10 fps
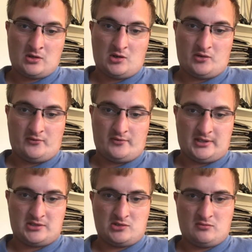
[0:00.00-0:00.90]
of
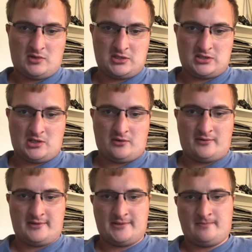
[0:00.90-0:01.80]
2 months ago,
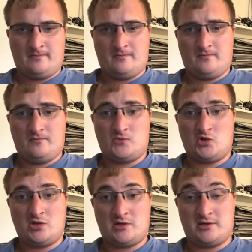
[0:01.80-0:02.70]
my
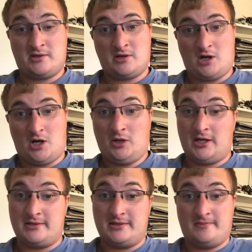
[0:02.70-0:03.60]
toy hunting haul,
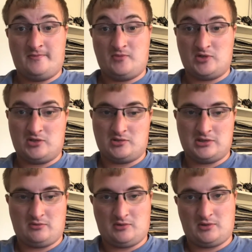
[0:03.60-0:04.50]
I did pretty good.
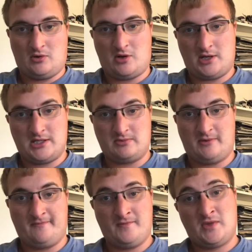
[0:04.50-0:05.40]
Similar organized
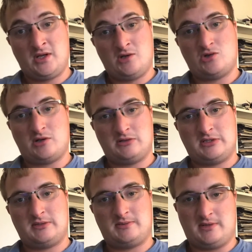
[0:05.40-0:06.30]
from
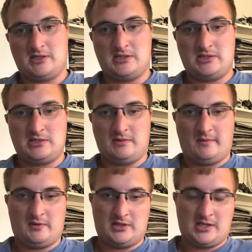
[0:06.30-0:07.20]
Tarnished Experience and
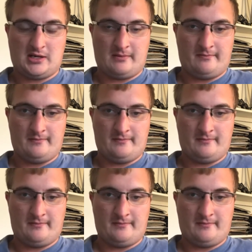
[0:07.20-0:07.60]
similar like that.